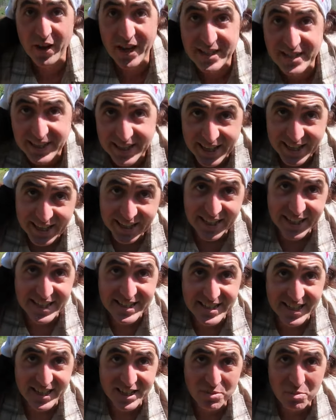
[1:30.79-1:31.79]
fascinating
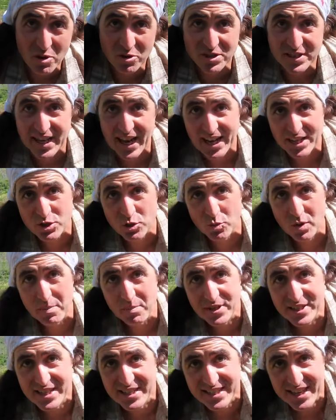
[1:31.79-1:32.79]
is that its most natural
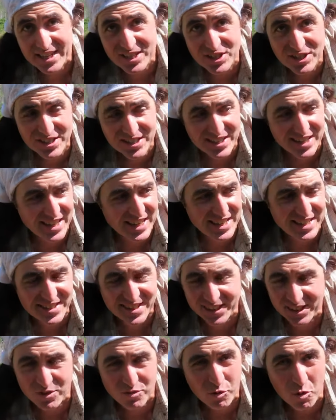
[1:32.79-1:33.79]
representation
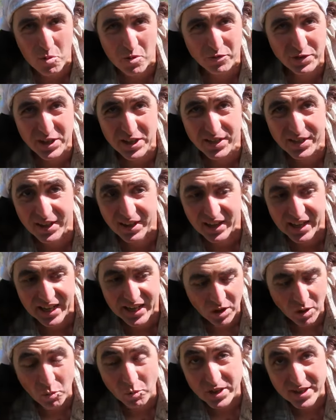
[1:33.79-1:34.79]
is a conformal field
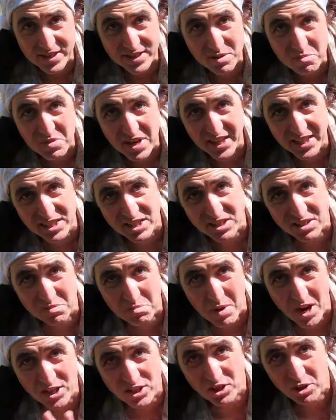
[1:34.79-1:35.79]
theory with some
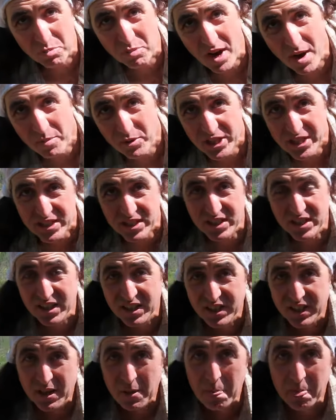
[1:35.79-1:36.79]
nice modular properties.
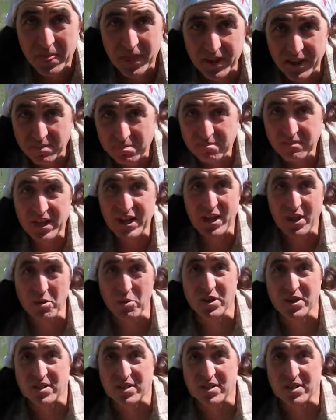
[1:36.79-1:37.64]
In other